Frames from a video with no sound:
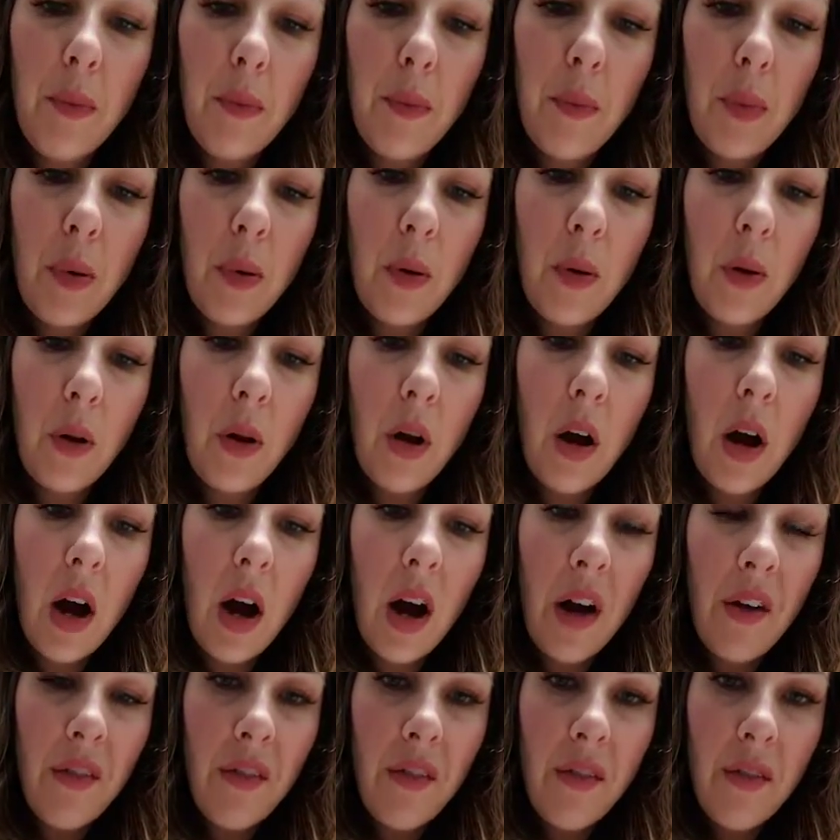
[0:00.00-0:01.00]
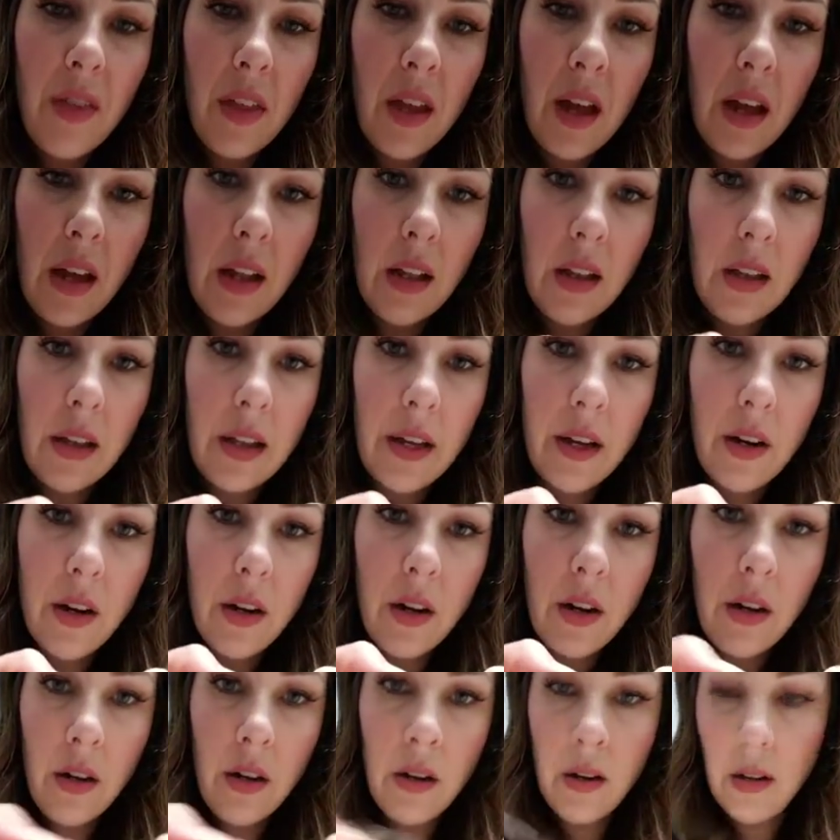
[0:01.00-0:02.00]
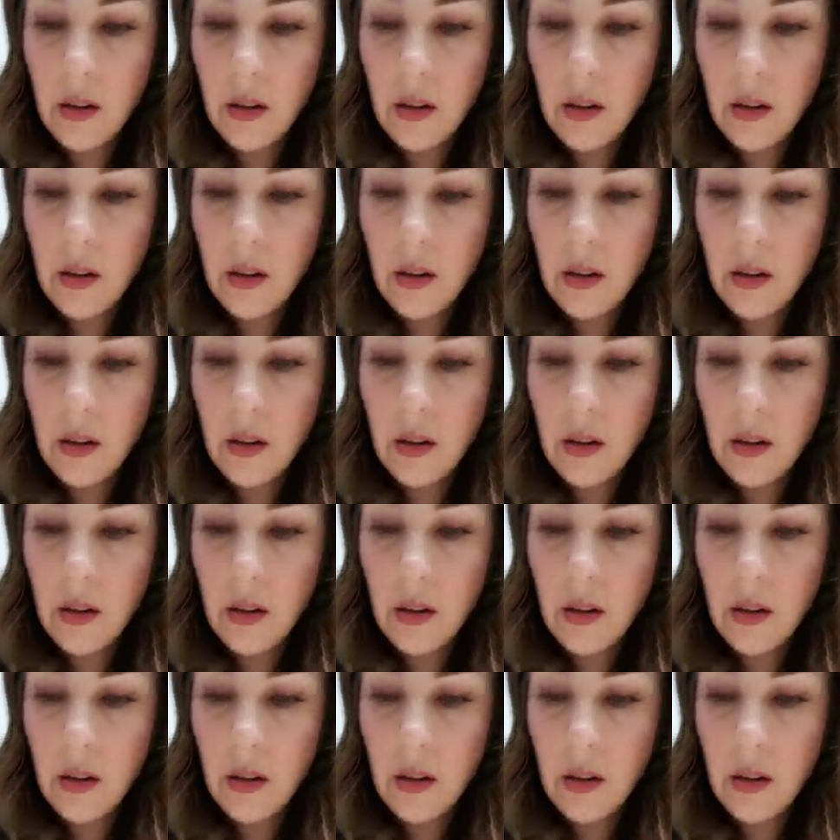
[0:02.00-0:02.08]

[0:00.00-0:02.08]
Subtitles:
Pull off that clear,